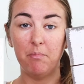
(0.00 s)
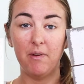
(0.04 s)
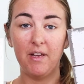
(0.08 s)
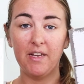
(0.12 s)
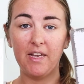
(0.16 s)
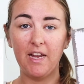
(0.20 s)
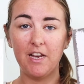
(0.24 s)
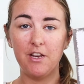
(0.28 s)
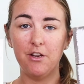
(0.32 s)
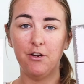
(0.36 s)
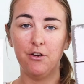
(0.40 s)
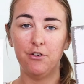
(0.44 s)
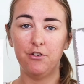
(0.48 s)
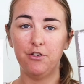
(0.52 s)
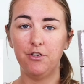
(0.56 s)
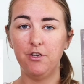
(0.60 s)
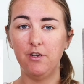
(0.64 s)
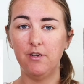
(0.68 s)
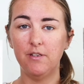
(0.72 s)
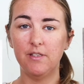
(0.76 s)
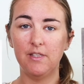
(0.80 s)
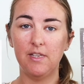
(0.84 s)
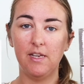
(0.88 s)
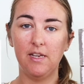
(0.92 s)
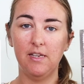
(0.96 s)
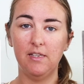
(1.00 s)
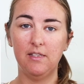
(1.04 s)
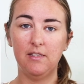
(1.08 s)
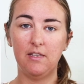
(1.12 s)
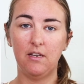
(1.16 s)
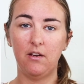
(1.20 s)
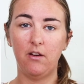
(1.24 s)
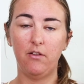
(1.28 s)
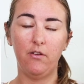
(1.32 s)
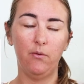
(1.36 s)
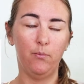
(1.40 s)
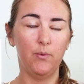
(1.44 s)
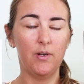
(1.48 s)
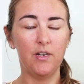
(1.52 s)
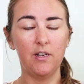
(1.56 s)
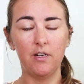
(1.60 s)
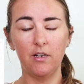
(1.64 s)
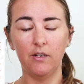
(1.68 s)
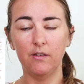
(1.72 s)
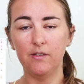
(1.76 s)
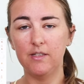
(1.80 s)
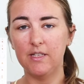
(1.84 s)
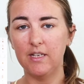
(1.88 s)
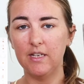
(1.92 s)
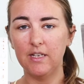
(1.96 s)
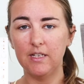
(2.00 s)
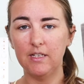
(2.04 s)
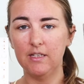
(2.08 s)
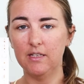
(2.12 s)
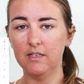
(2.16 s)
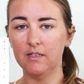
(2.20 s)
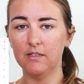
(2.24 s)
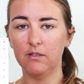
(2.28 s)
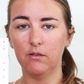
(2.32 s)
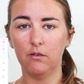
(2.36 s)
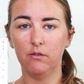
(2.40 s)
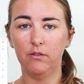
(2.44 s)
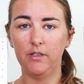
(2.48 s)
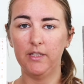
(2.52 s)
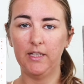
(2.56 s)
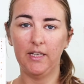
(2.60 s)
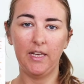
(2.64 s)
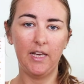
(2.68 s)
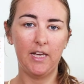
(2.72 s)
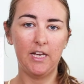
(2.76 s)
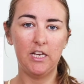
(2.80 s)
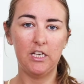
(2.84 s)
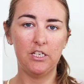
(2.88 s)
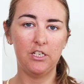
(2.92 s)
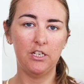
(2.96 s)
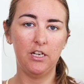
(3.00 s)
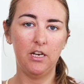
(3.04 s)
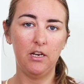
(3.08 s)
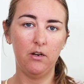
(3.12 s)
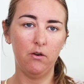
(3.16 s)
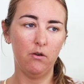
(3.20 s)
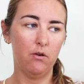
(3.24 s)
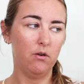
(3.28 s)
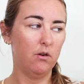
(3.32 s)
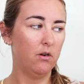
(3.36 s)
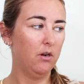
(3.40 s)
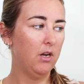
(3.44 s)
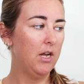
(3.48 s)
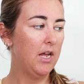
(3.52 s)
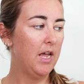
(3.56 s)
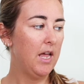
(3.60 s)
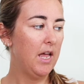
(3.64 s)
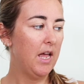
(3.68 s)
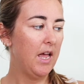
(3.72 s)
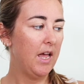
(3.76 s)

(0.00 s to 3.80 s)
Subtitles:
but again, you could use this on the windowsills or in the kitchen or